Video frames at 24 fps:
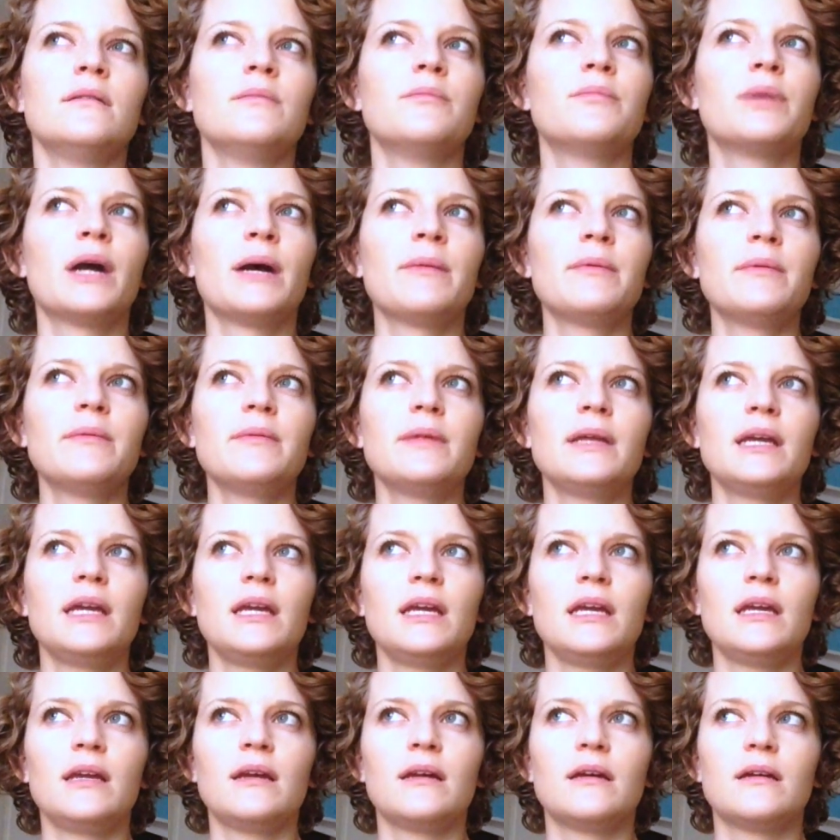
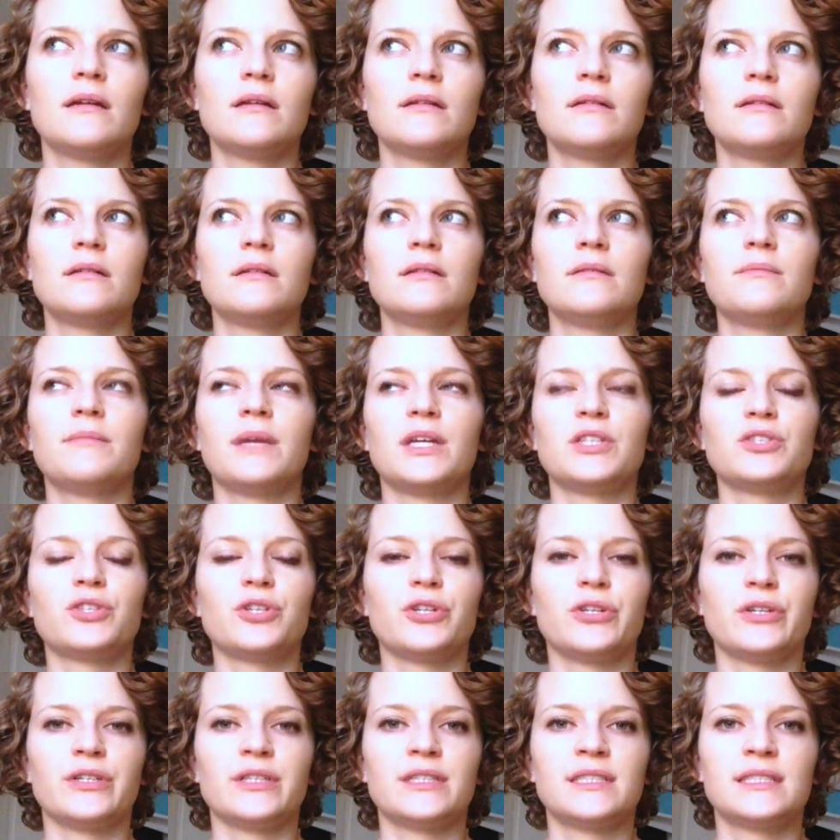probably measure
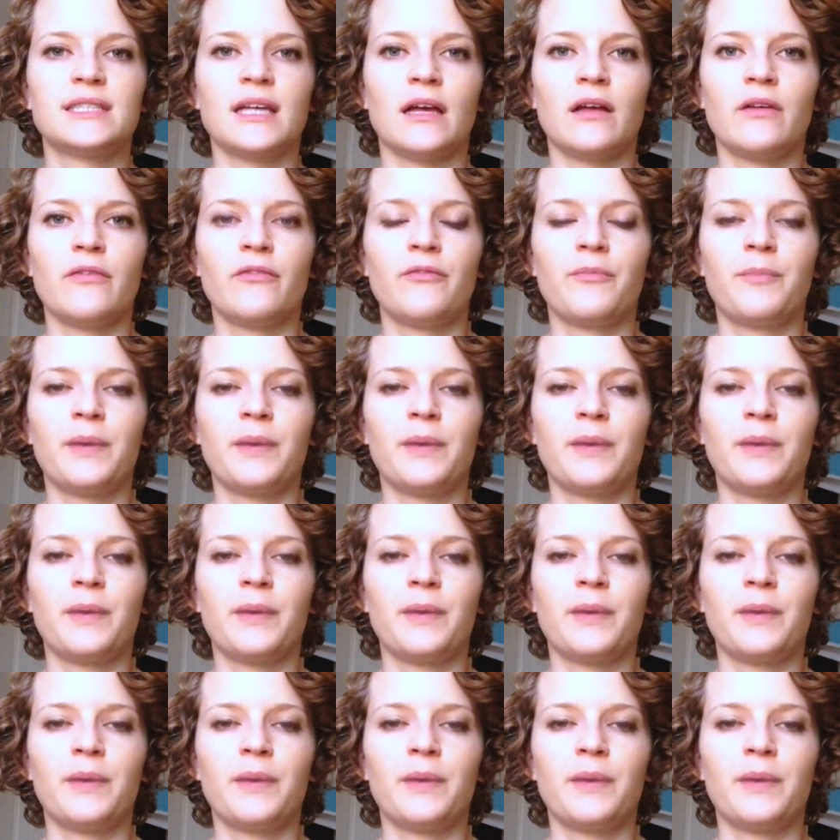yourself,